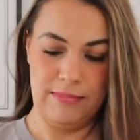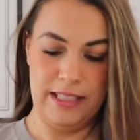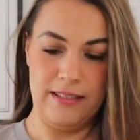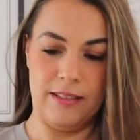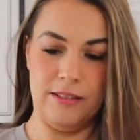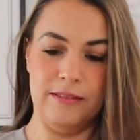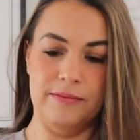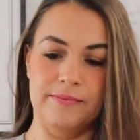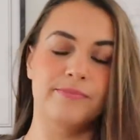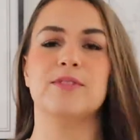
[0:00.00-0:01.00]
I don't know,
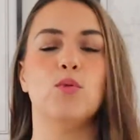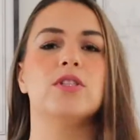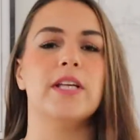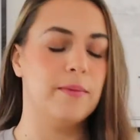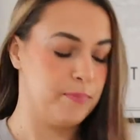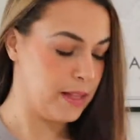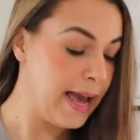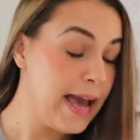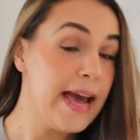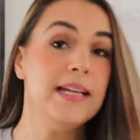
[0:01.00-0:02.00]
we'll see.
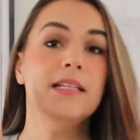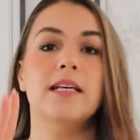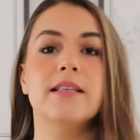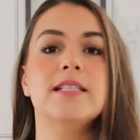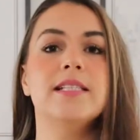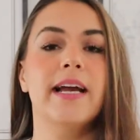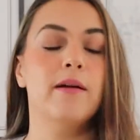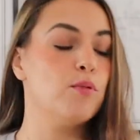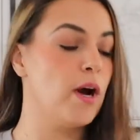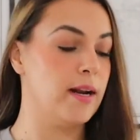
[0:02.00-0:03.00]
And the
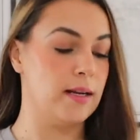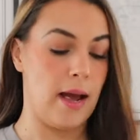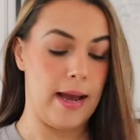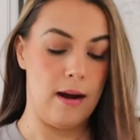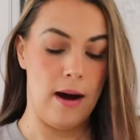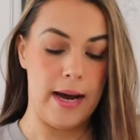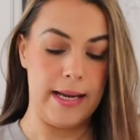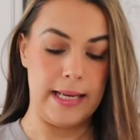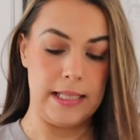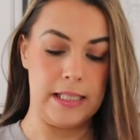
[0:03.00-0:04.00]
second product I
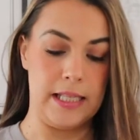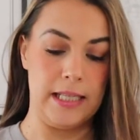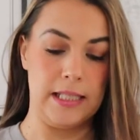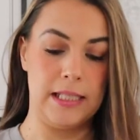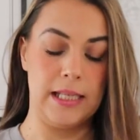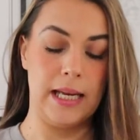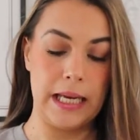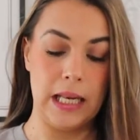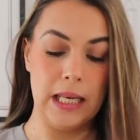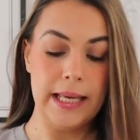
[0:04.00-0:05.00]
got is this
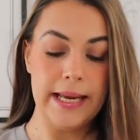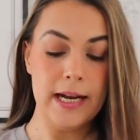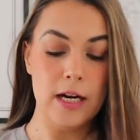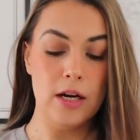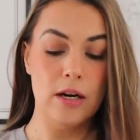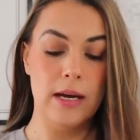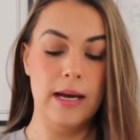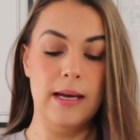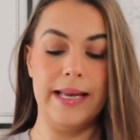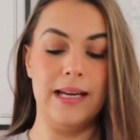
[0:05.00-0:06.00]
clear,
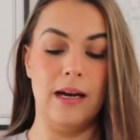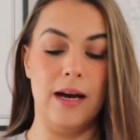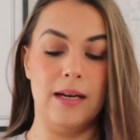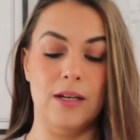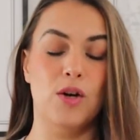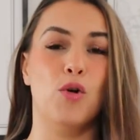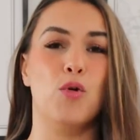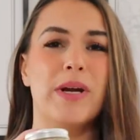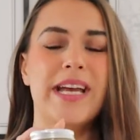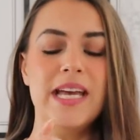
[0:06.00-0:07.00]
like a
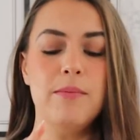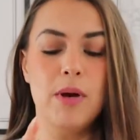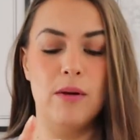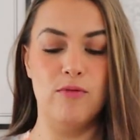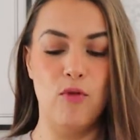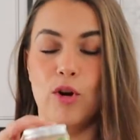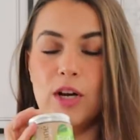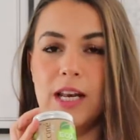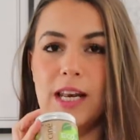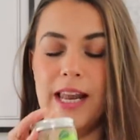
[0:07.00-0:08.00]
cream for
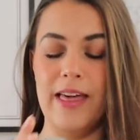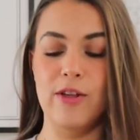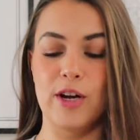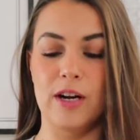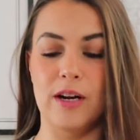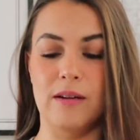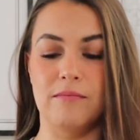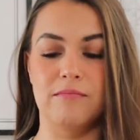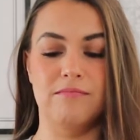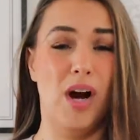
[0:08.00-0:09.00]
leather
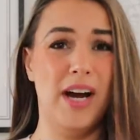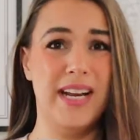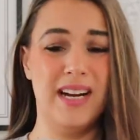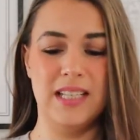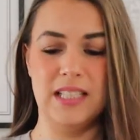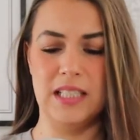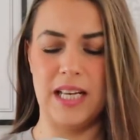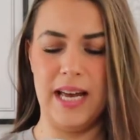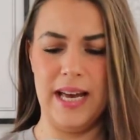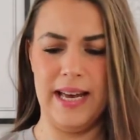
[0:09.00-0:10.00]
products,
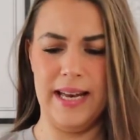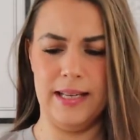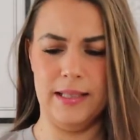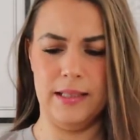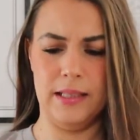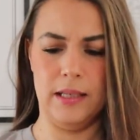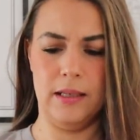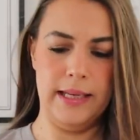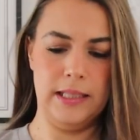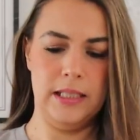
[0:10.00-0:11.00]
and
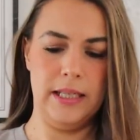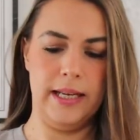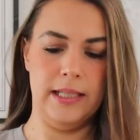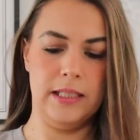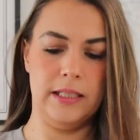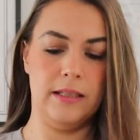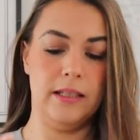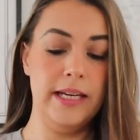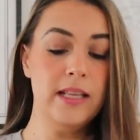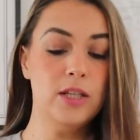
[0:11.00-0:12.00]
it says
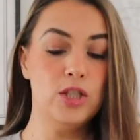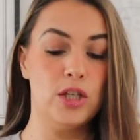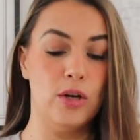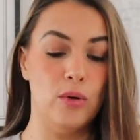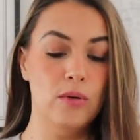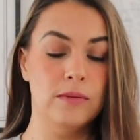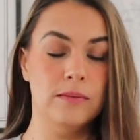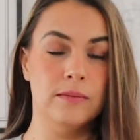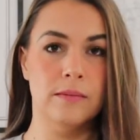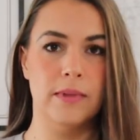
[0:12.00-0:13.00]
clean the shoe,
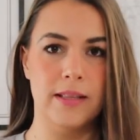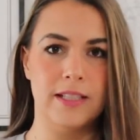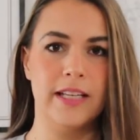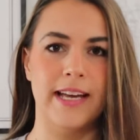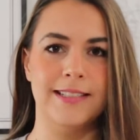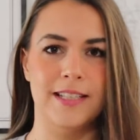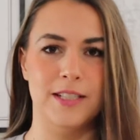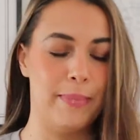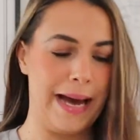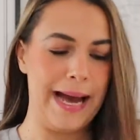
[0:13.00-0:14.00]
in this case it's
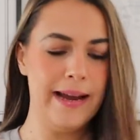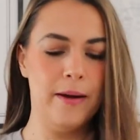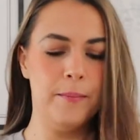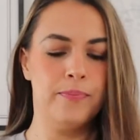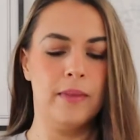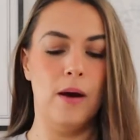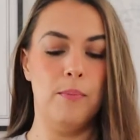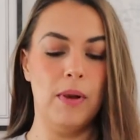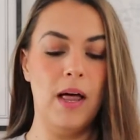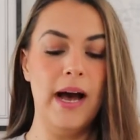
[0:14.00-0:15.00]
a bag,
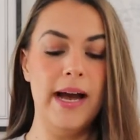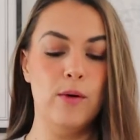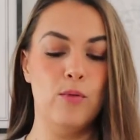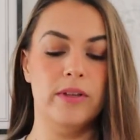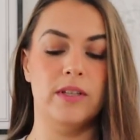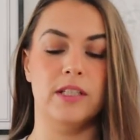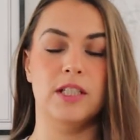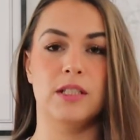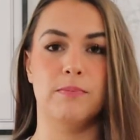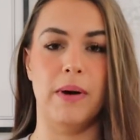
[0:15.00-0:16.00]
apply with a
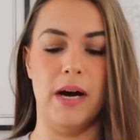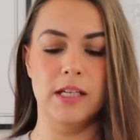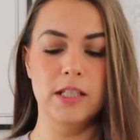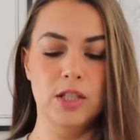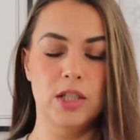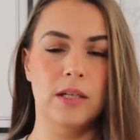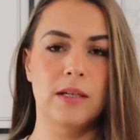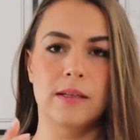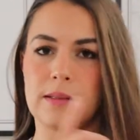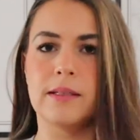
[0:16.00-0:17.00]
sponge.
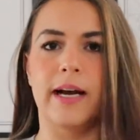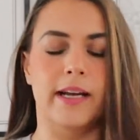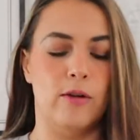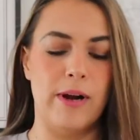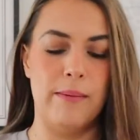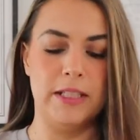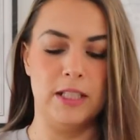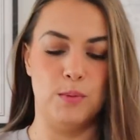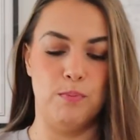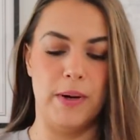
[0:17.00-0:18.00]
I can grab a
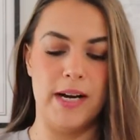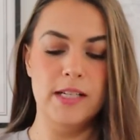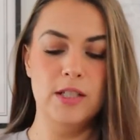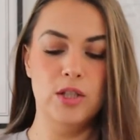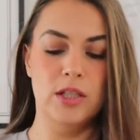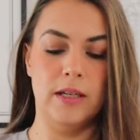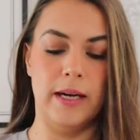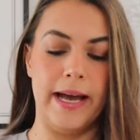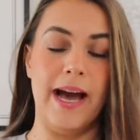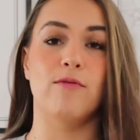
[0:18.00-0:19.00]
sponge,
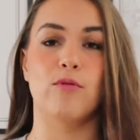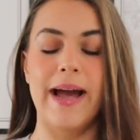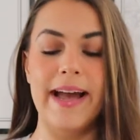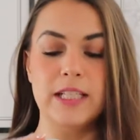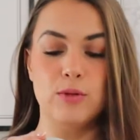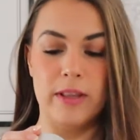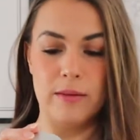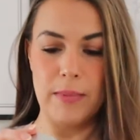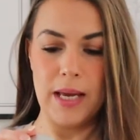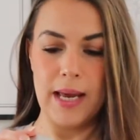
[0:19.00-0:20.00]
I have rags
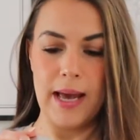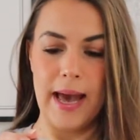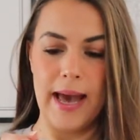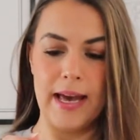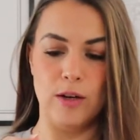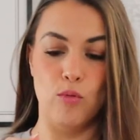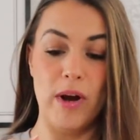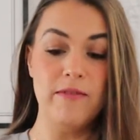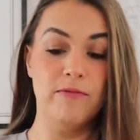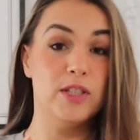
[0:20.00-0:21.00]
with me, and
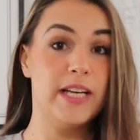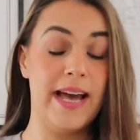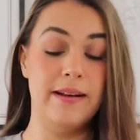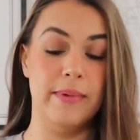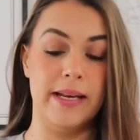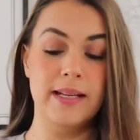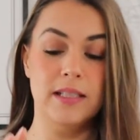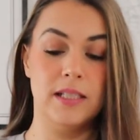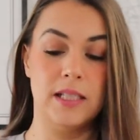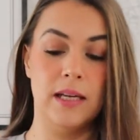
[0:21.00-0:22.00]
wait for 10
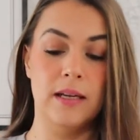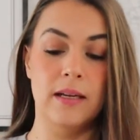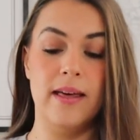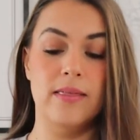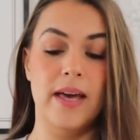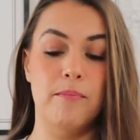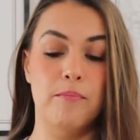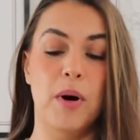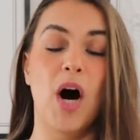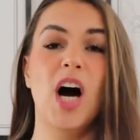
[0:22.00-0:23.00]
minutes and
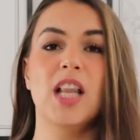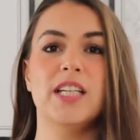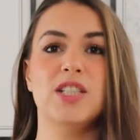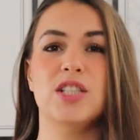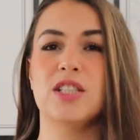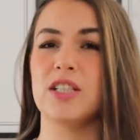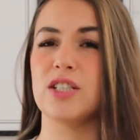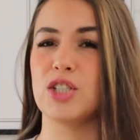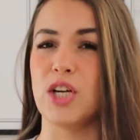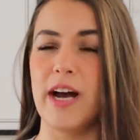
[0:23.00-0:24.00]
then polish to
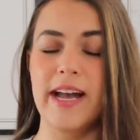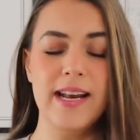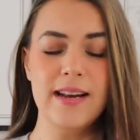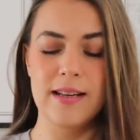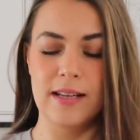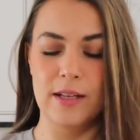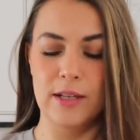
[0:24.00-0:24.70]
shine.